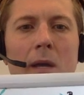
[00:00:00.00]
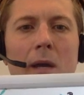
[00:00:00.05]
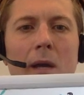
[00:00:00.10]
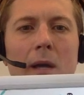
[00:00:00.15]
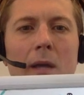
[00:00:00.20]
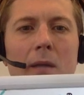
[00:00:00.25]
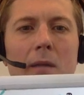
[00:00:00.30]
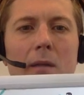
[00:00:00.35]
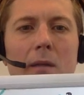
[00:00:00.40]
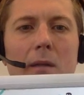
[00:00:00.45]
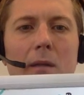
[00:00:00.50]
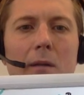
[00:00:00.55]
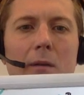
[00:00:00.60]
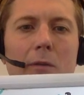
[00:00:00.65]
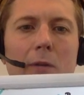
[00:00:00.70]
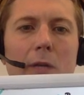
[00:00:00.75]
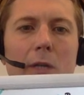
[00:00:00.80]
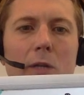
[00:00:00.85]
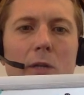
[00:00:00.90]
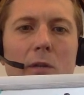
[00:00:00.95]
and the
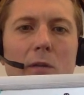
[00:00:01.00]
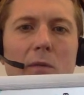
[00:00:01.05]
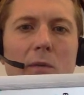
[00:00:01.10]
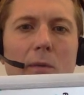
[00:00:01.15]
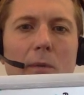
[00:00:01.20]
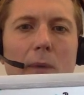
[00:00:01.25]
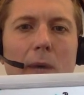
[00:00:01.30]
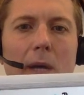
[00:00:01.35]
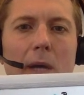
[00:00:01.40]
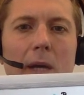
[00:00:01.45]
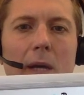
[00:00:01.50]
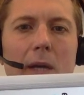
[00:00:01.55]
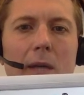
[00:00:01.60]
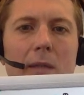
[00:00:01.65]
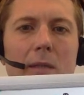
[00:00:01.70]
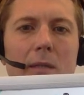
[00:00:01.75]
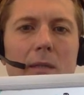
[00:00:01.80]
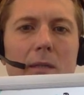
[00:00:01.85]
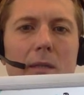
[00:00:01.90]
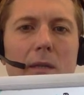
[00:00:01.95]
direction of the
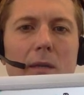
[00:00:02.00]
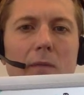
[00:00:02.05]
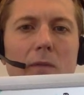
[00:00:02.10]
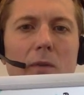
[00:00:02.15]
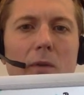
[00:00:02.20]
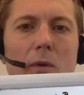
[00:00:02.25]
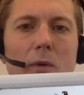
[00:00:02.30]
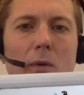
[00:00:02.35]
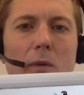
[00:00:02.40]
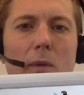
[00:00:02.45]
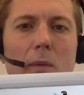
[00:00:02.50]
y-axis gives you